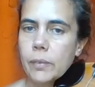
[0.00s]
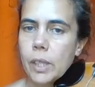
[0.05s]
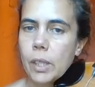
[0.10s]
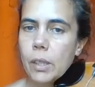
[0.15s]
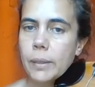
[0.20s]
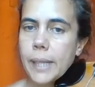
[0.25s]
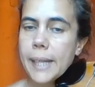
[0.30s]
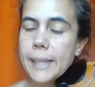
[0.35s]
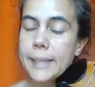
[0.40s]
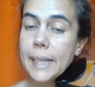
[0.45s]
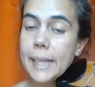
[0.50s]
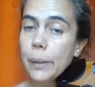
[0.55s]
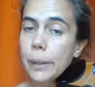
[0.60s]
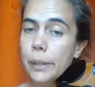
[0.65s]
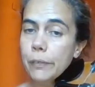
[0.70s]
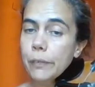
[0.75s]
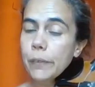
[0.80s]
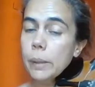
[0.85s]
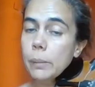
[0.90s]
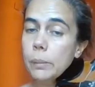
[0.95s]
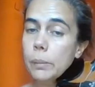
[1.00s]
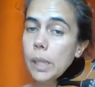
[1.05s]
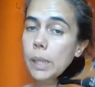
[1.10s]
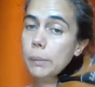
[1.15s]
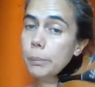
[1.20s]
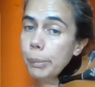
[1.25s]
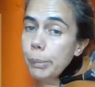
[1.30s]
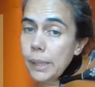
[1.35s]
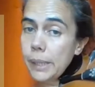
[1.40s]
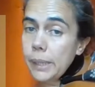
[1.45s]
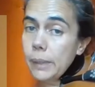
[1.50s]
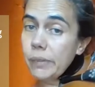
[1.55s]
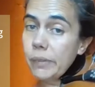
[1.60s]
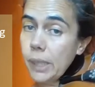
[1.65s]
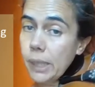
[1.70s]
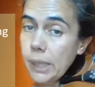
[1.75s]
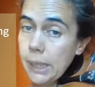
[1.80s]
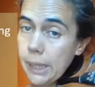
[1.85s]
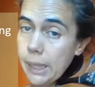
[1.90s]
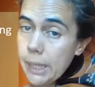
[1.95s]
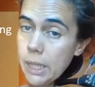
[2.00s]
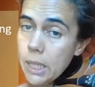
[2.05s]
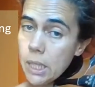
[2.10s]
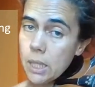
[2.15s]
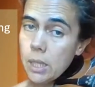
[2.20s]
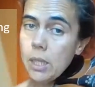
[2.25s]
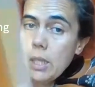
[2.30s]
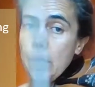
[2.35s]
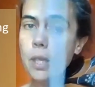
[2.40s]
Okay, now if I'm playing the violin,